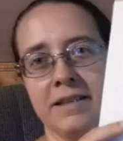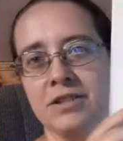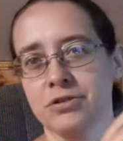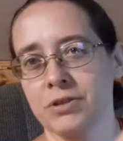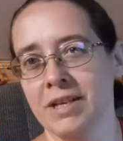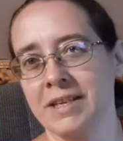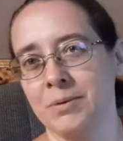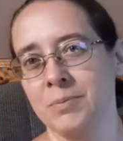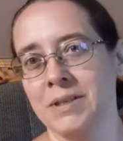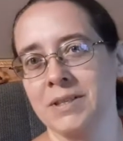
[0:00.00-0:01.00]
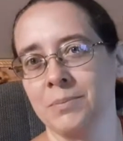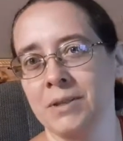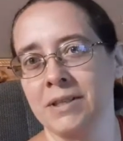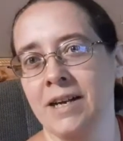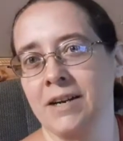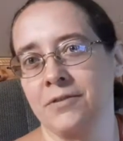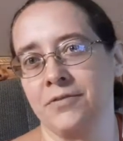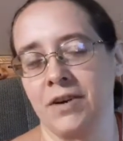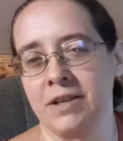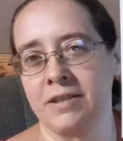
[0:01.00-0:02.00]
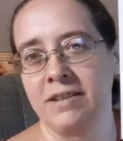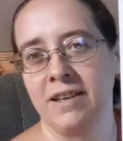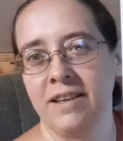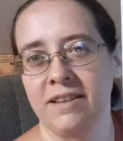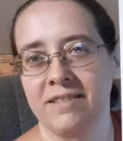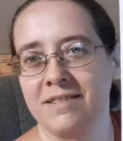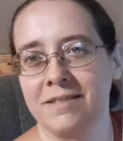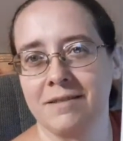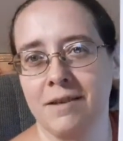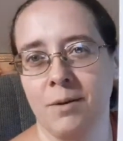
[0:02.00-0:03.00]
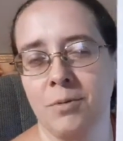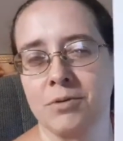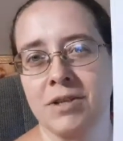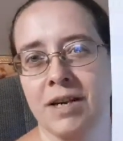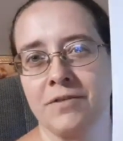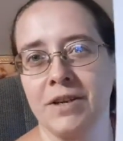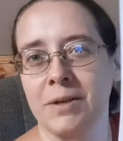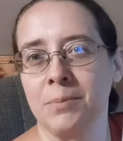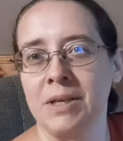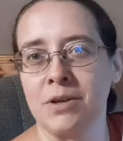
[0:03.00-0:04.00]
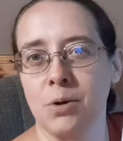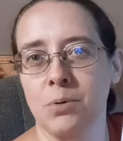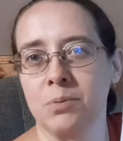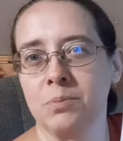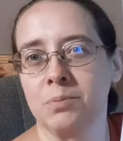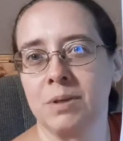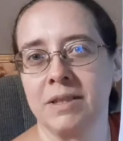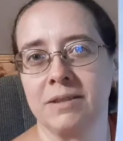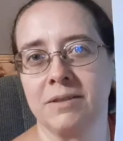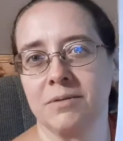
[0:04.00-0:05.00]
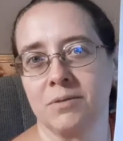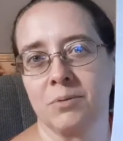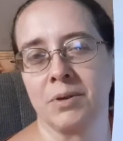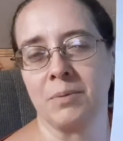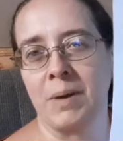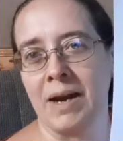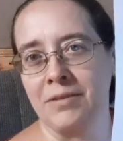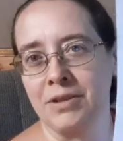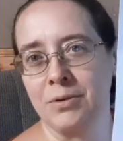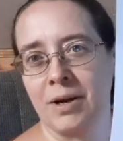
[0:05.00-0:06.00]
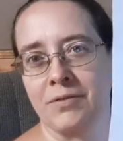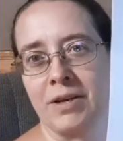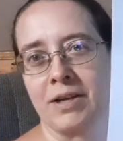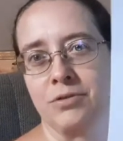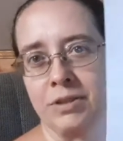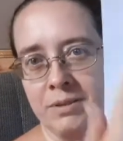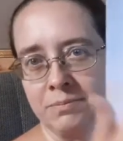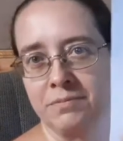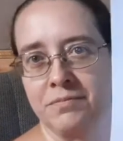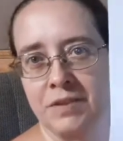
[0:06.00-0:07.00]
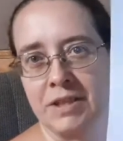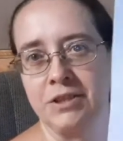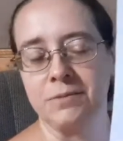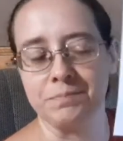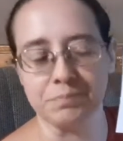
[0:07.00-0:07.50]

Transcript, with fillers: it just looked like it would be something kind of fun. It's almost kind of like a bingo, but with a path that you have to actually finish.